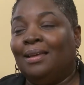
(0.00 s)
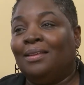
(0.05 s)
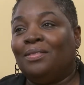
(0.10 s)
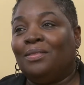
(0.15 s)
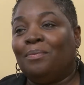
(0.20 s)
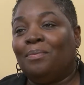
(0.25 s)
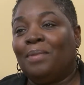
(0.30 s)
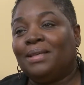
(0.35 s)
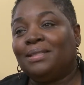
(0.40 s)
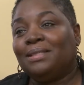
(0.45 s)

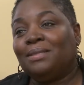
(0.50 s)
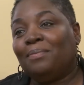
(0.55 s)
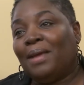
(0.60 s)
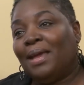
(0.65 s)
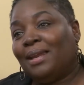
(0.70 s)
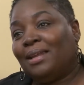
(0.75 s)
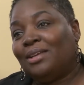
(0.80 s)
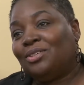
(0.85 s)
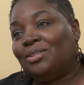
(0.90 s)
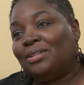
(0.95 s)
The best
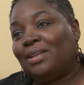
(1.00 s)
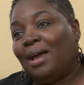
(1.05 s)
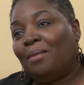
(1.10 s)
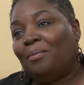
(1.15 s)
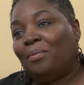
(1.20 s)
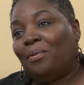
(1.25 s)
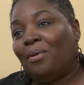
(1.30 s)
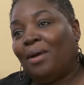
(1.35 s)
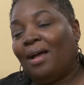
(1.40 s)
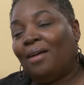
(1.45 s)
managed
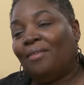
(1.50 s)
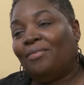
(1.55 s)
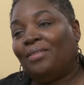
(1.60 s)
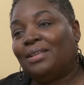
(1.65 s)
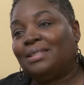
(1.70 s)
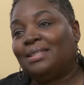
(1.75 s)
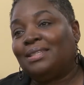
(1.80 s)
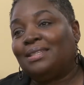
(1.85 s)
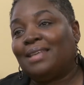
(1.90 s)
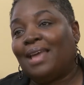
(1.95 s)

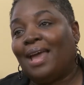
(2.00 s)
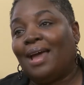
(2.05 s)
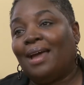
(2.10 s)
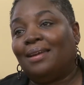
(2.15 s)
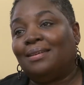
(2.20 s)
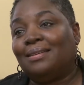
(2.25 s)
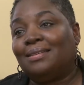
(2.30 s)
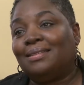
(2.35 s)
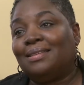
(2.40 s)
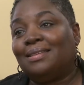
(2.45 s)
nonprofit
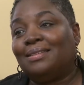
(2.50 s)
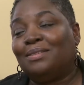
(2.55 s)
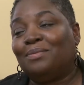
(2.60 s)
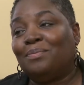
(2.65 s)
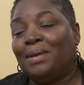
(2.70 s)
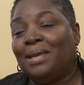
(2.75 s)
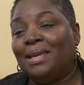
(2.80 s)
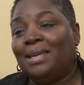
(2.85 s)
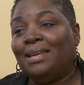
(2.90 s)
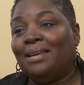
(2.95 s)
status is
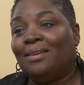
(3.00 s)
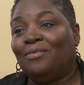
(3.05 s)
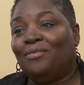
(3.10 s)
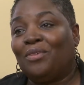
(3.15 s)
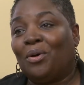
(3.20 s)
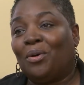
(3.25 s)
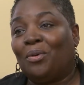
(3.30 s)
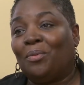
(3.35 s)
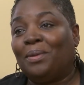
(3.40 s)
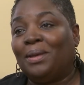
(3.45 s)

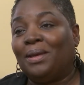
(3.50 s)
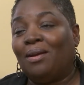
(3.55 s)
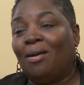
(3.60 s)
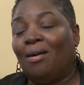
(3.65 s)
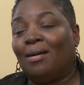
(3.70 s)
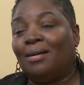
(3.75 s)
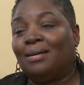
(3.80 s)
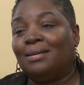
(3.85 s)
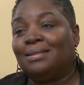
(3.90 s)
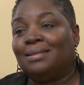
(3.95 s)
meaningful
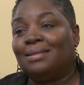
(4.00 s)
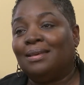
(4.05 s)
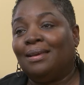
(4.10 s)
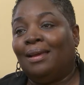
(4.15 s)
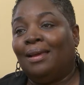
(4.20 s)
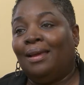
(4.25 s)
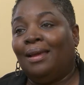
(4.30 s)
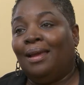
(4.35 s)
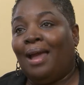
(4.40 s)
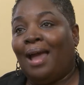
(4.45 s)
because
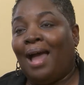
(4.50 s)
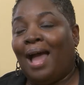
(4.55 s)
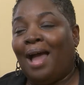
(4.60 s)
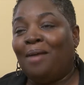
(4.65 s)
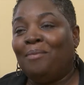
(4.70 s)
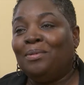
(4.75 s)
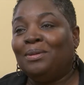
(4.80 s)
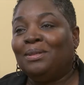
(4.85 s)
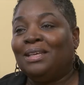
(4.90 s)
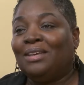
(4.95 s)

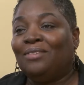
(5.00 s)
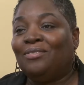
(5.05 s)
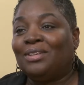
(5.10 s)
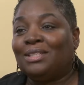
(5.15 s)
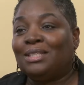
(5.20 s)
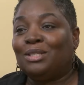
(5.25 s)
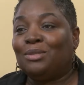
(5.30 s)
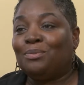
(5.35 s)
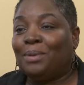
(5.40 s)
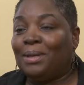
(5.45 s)
I believe
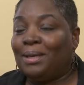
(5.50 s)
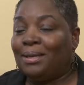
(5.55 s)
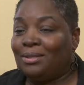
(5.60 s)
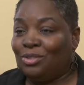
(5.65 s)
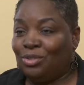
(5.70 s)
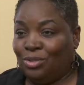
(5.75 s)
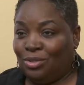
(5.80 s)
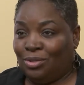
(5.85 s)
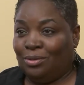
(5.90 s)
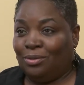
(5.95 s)
it
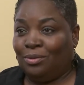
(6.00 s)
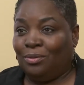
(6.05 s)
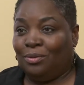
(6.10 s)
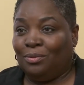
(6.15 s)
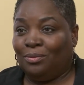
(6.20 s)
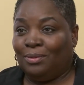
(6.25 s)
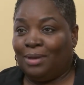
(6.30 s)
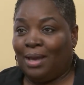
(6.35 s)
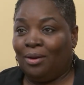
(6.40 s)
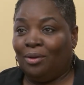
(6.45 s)
speaks to
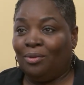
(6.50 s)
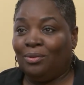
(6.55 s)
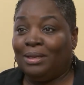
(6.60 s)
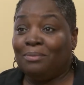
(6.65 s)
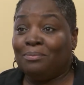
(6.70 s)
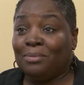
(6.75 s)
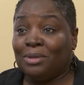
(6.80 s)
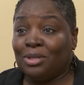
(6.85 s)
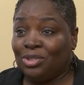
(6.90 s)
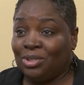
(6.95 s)
not
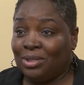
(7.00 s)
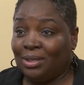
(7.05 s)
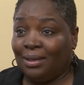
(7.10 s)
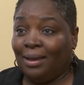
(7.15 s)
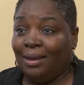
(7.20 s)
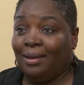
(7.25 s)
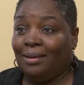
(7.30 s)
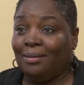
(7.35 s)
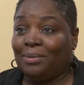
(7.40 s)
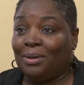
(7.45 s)
only
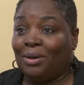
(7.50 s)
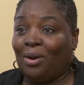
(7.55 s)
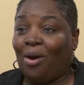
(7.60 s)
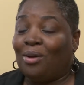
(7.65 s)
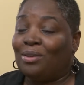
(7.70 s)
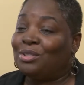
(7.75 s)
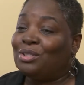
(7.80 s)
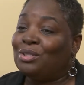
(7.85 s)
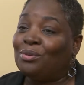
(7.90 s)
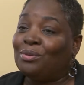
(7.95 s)
Michigan, but
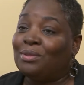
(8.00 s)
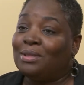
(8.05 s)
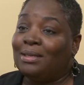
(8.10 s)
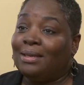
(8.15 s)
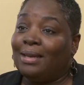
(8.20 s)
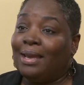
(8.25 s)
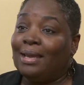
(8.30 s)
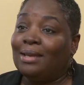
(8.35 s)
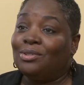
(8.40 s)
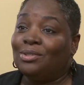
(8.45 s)
also the
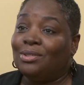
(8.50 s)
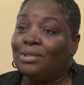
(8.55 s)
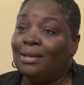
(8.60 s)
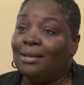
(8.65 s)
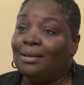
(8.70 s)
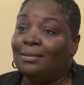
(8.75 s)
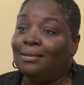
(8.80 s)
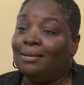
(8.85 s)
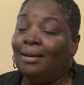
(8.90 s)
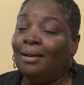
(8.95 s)

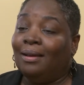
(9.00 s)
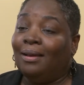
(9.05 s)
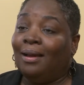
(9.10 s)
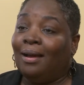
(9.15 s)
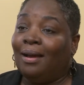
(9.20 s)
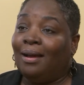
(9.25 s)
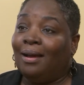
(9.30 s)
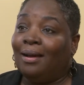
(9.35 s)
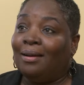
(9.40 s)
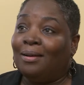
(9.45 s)
nation
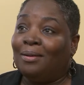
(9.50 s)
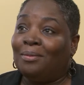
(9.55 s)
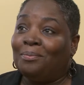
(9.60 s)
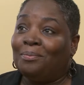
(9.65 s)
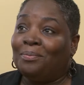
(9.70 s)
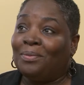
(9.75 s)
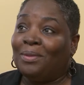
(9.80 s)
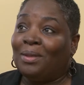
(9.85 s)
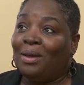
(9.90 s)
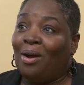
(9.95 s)

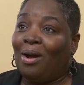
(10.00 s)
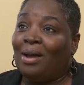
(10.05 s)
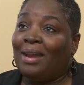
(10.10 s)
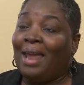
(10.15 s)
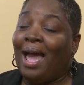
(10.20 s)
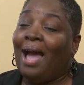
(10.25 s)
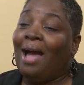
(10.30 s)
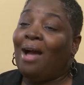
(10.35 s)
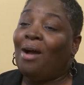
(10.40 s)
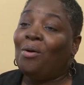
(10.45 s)
on
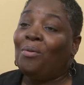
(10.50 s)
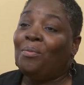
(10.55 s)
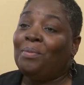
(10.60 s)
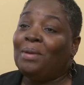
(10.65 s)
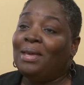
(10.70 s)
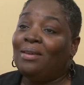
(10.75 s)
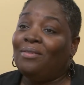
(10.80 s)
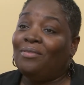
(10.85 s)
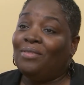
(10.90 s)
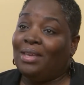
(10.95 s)
how
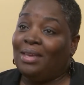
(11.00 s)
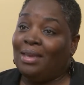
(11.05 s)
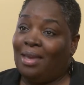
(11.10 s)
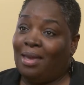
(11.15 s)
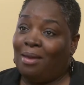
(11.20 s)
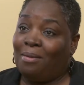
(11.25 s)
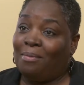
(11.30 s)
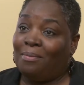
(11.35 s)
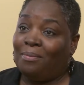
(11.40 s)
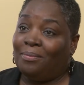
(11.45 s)

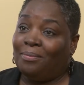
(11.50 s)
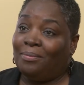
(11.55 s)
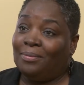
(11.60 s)
PVM